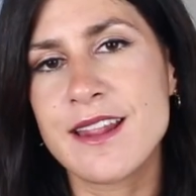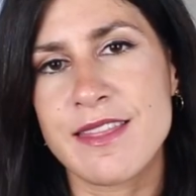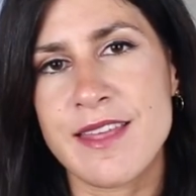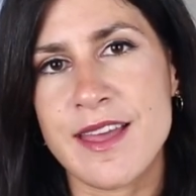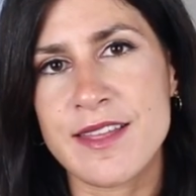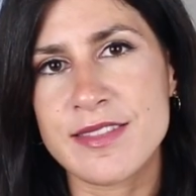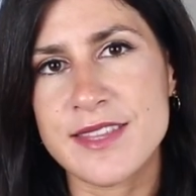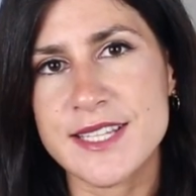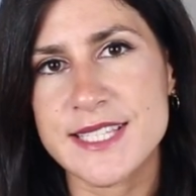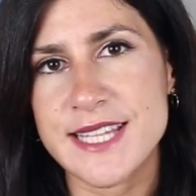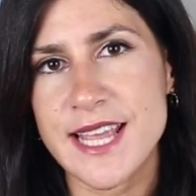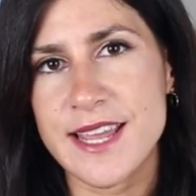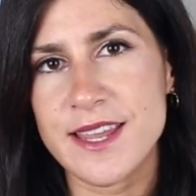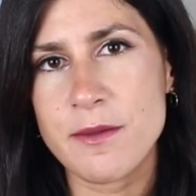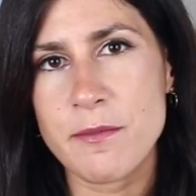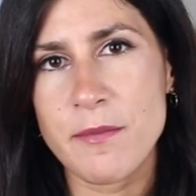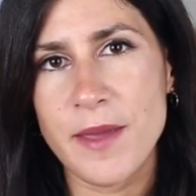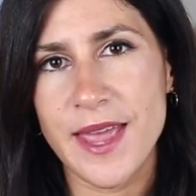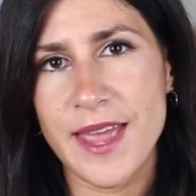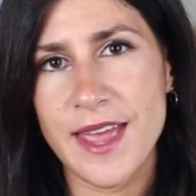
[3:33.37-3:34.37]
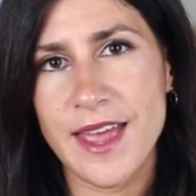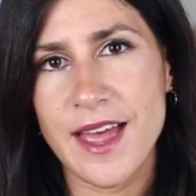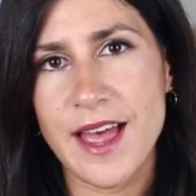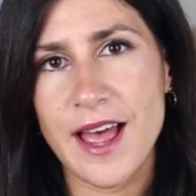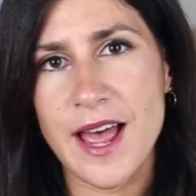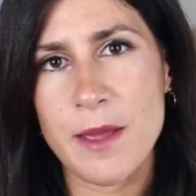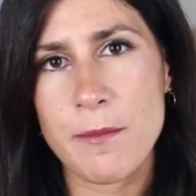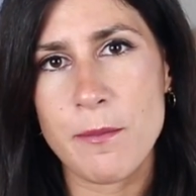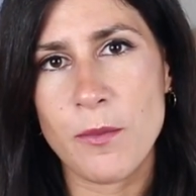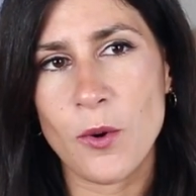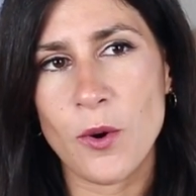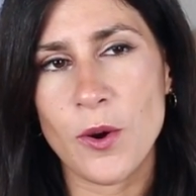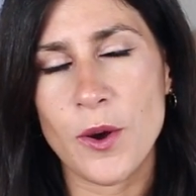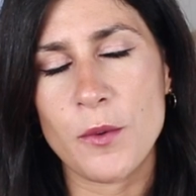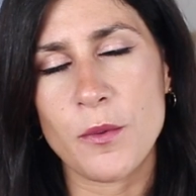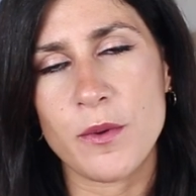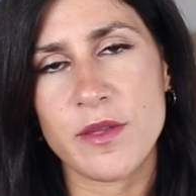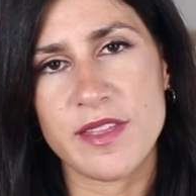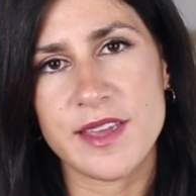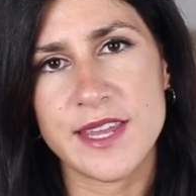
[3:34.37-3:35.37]
Then the second pair I
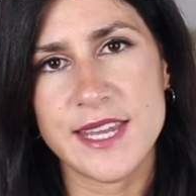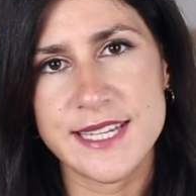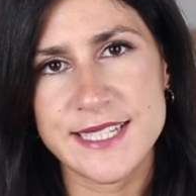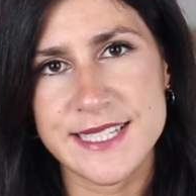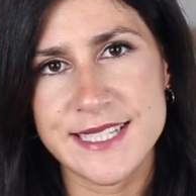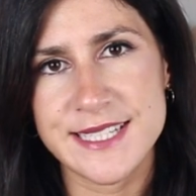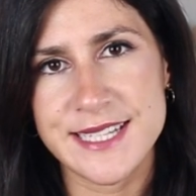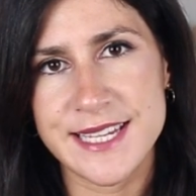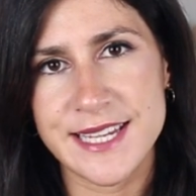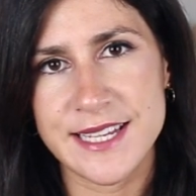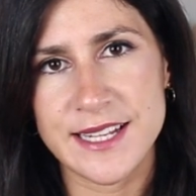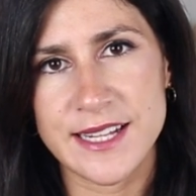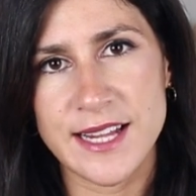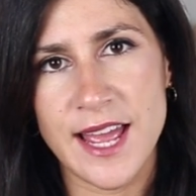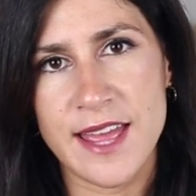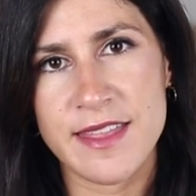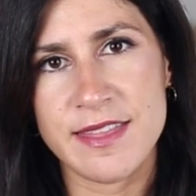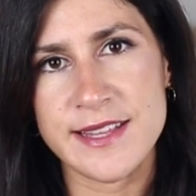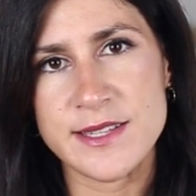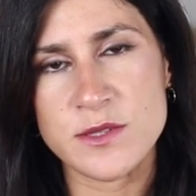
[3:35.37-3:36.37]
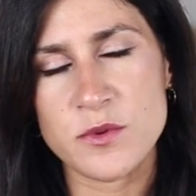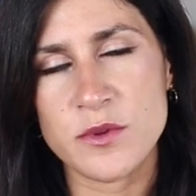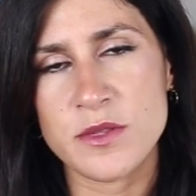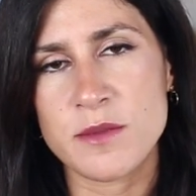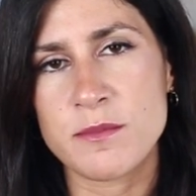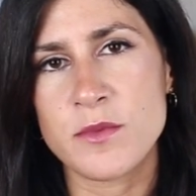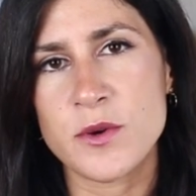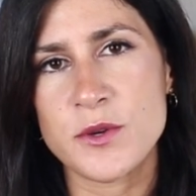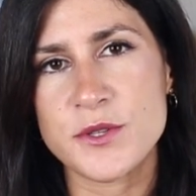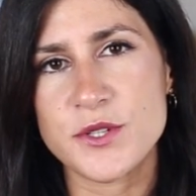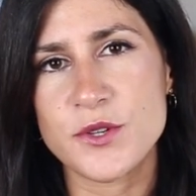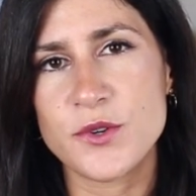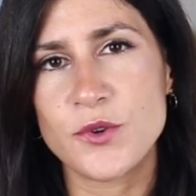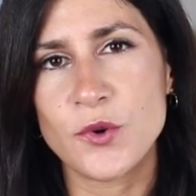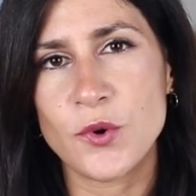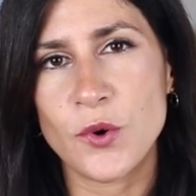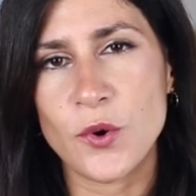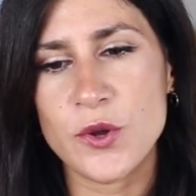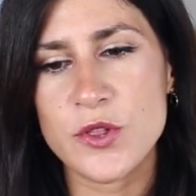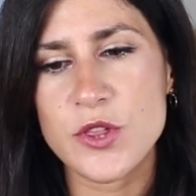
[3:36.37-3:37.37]
bought were the kitten heel, and these are in the most
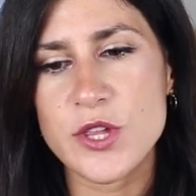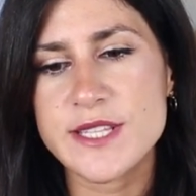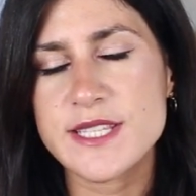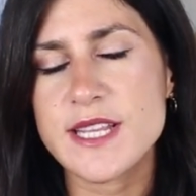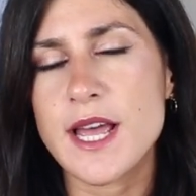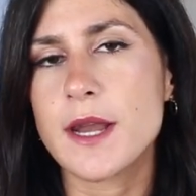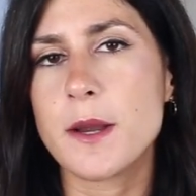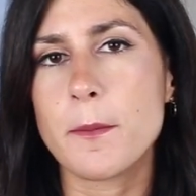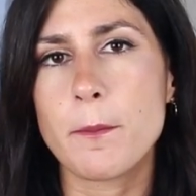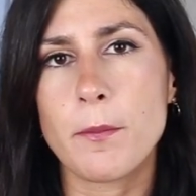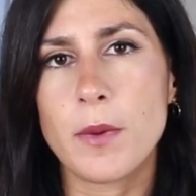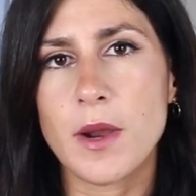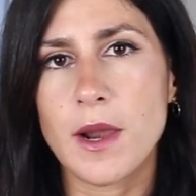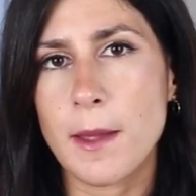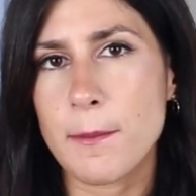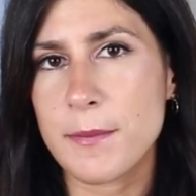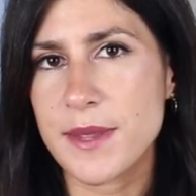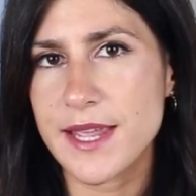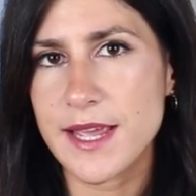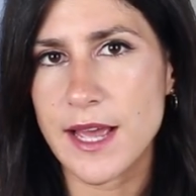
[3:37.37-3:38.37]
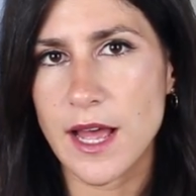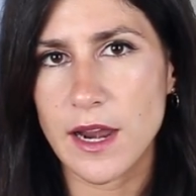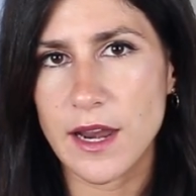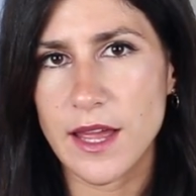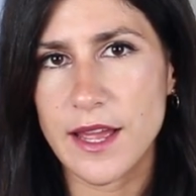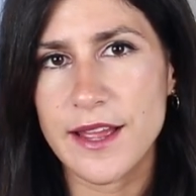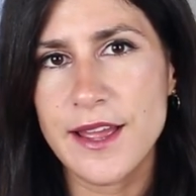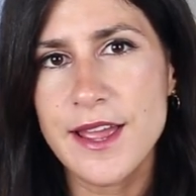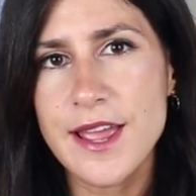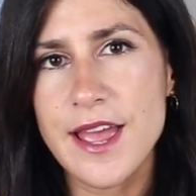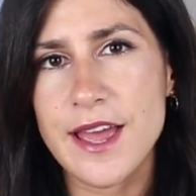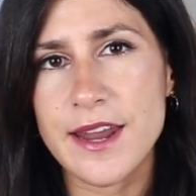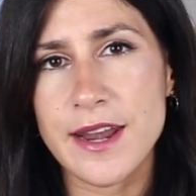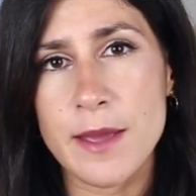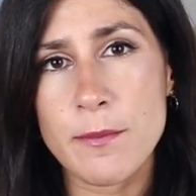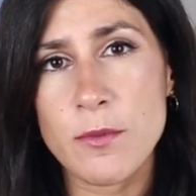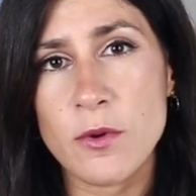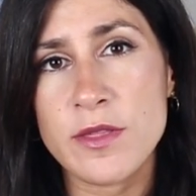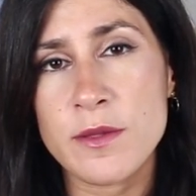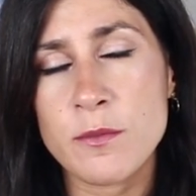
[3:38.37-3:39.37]
gorgeous kind of plummy color, and
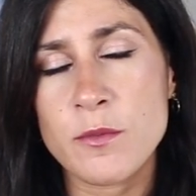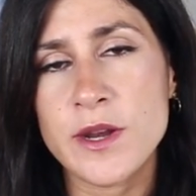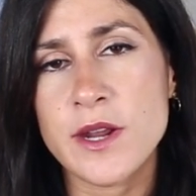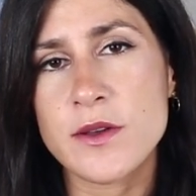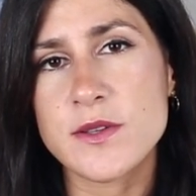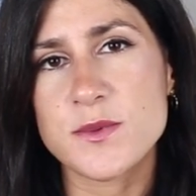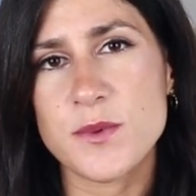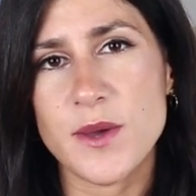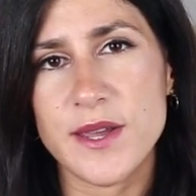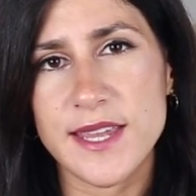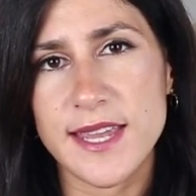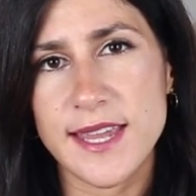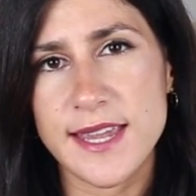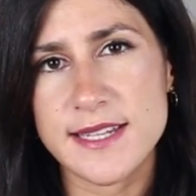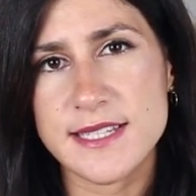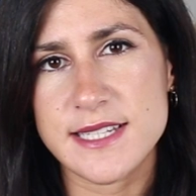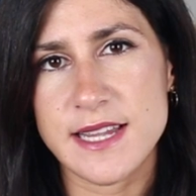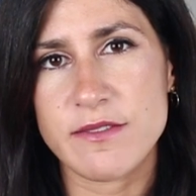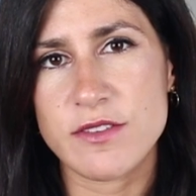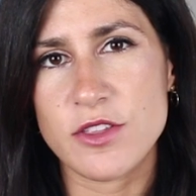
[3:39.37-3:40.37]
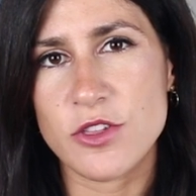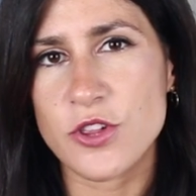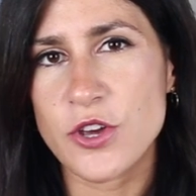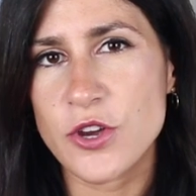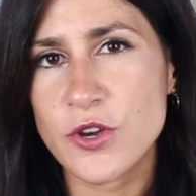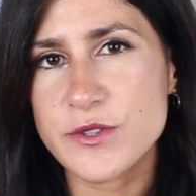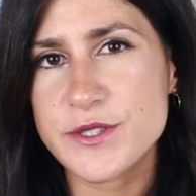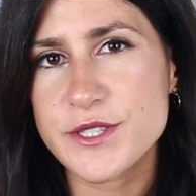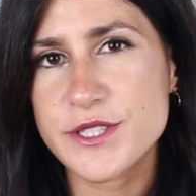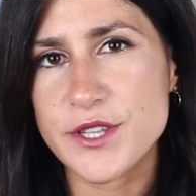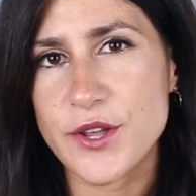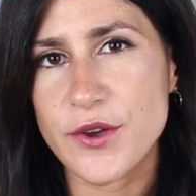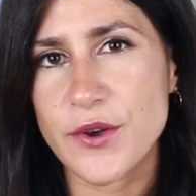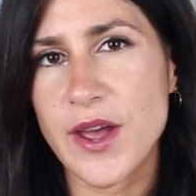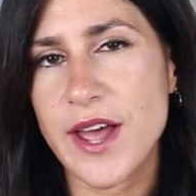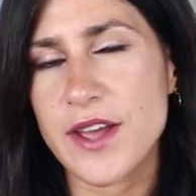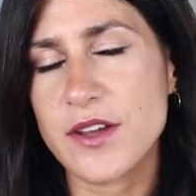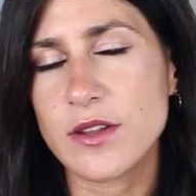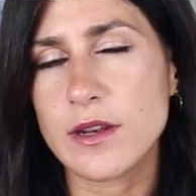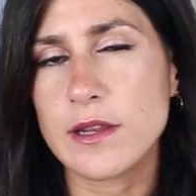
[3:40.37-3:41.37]
I bought them when I was working at David Jones, so
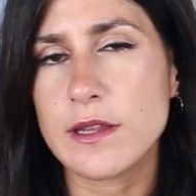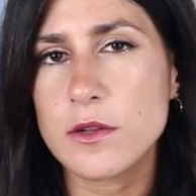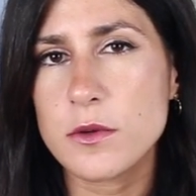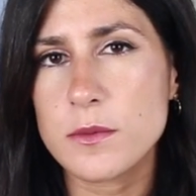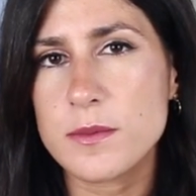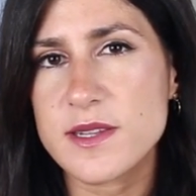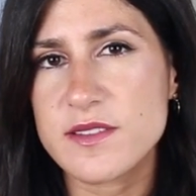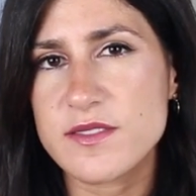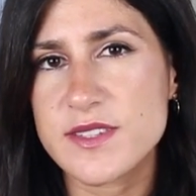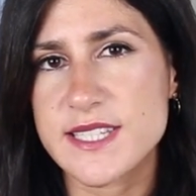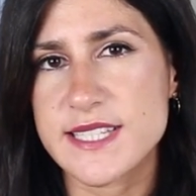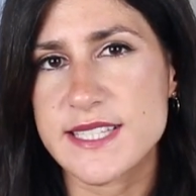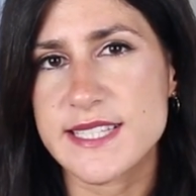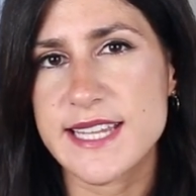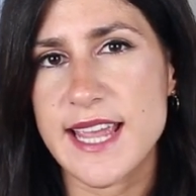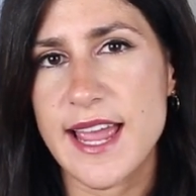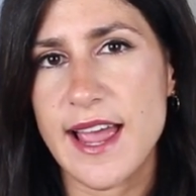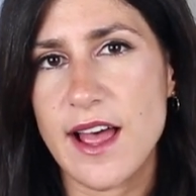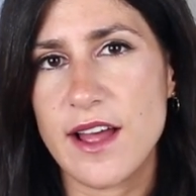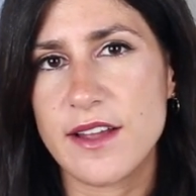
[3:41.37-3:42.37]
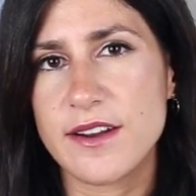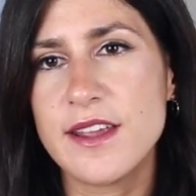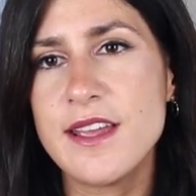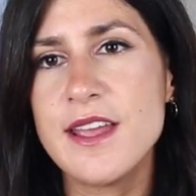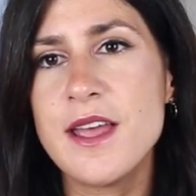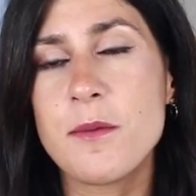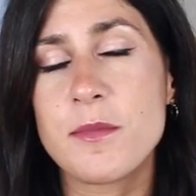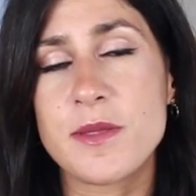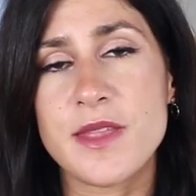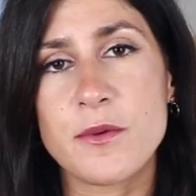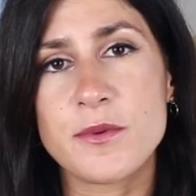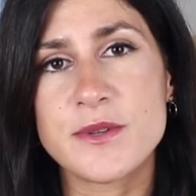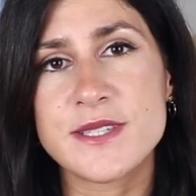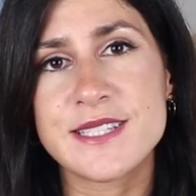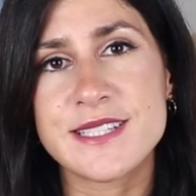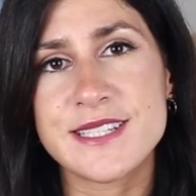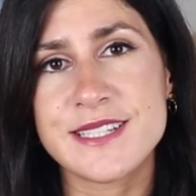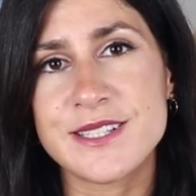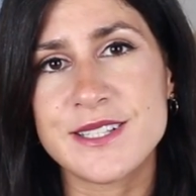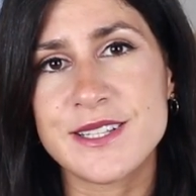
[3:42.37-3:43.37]
I got a little bit of a discount, but they were
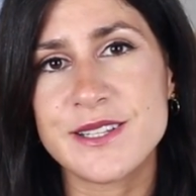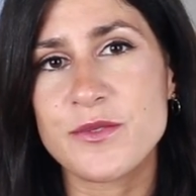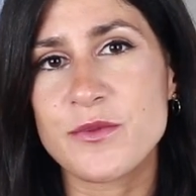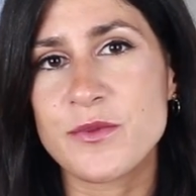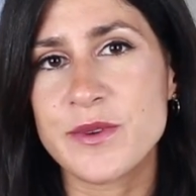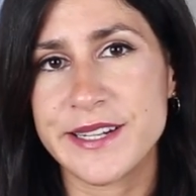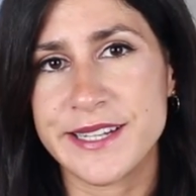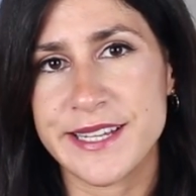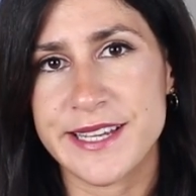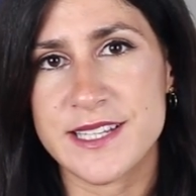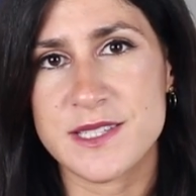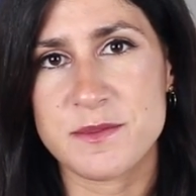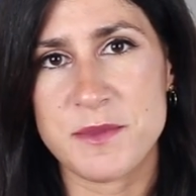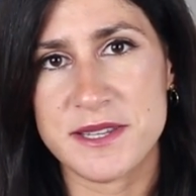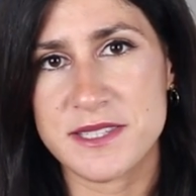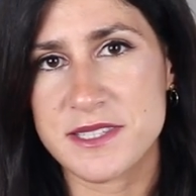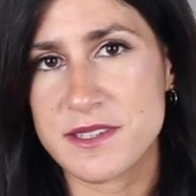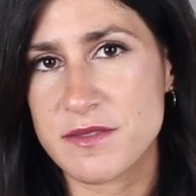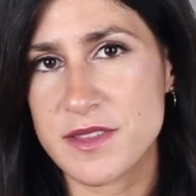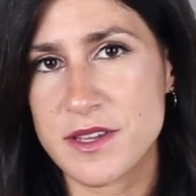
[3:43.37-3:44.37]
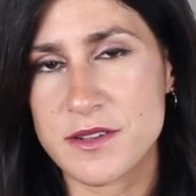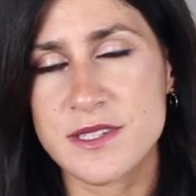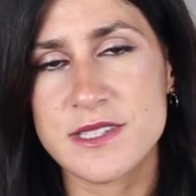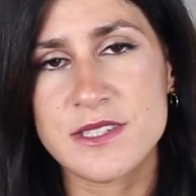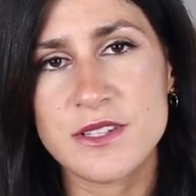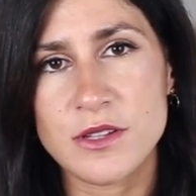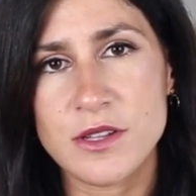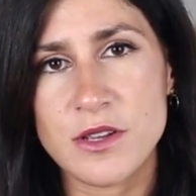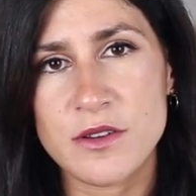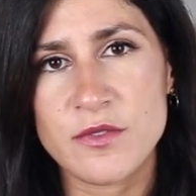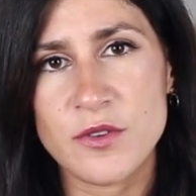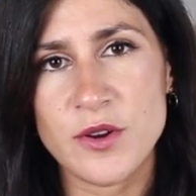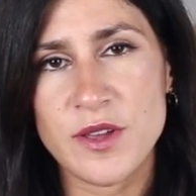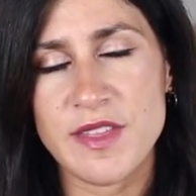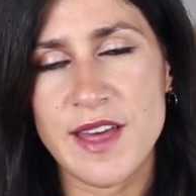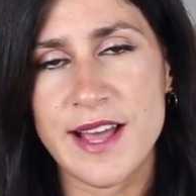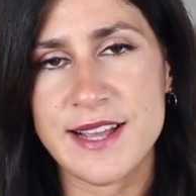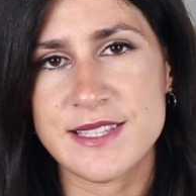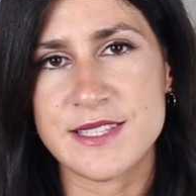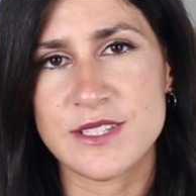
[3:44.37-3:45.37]
still really expensive. They were still over
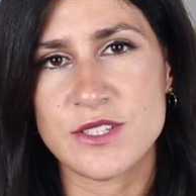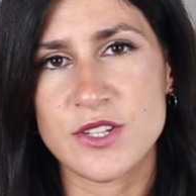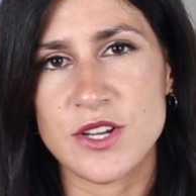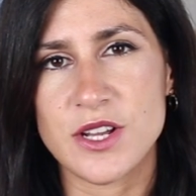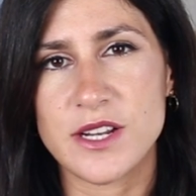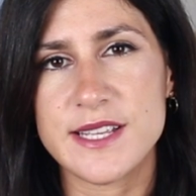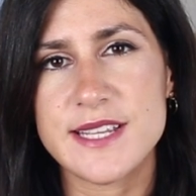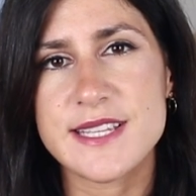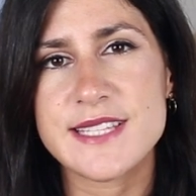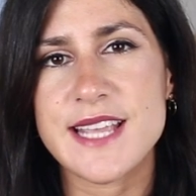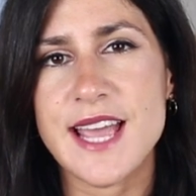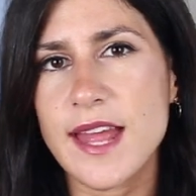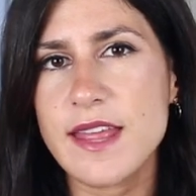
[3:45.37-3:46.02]
$1,000.